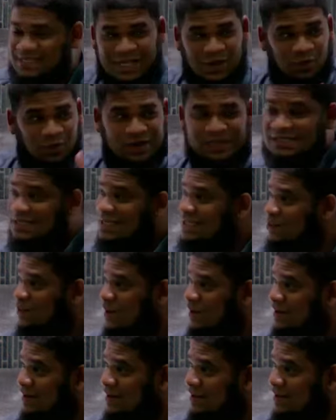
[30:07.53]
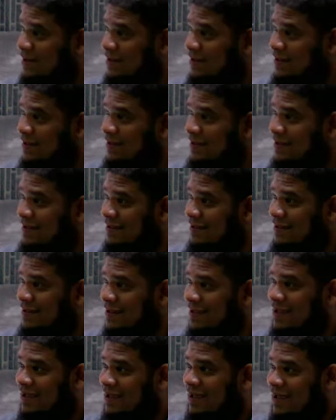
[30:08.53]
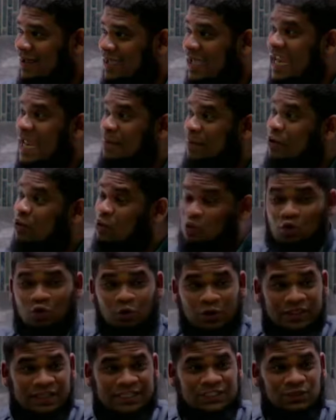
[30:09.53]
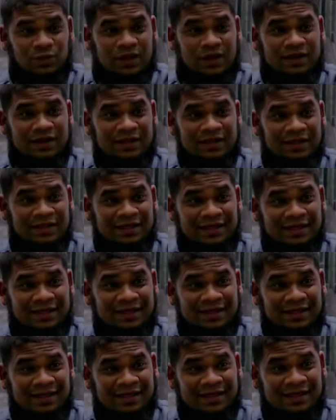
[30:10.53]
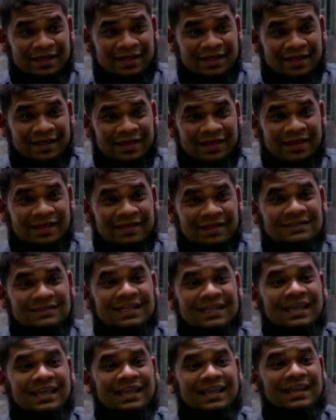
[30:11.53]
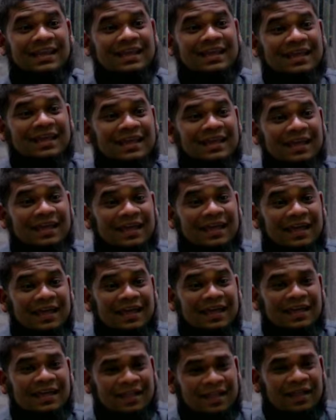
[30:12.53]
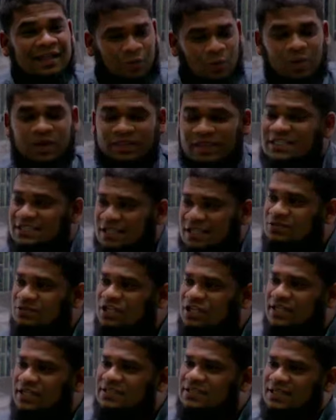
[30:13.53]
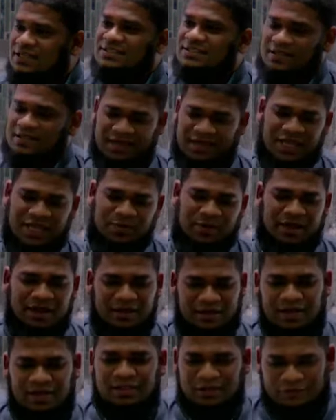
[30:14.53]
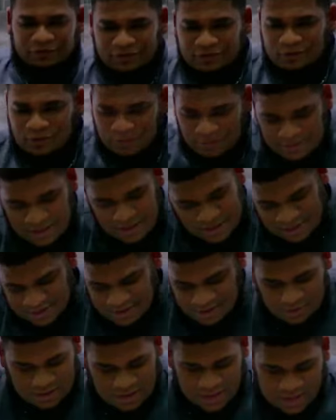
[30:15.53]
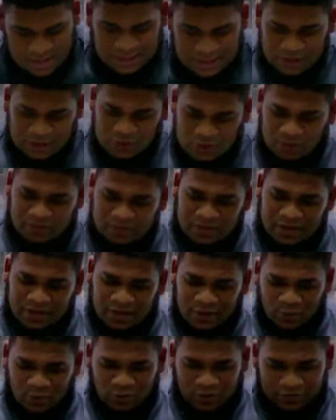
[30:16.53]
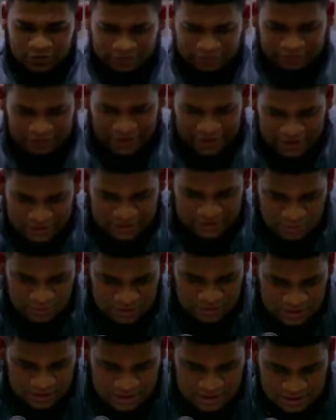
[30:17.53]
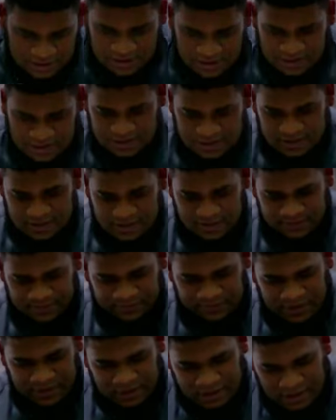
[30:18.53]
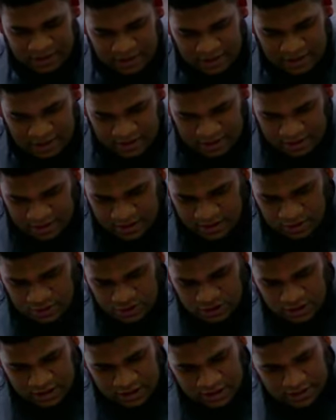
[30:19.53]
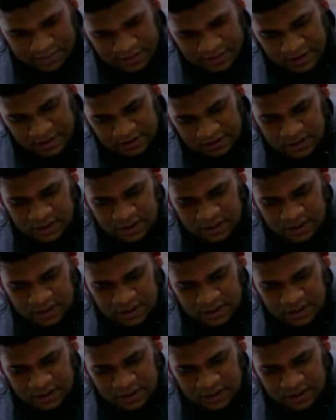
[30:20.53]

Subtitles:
The second one is this one. Can I make wudu with this one? Say again? Where there's no change, yes. Khair barakallahu feekum. So, ahsantum, we've understood the lesson. Khair inshallah.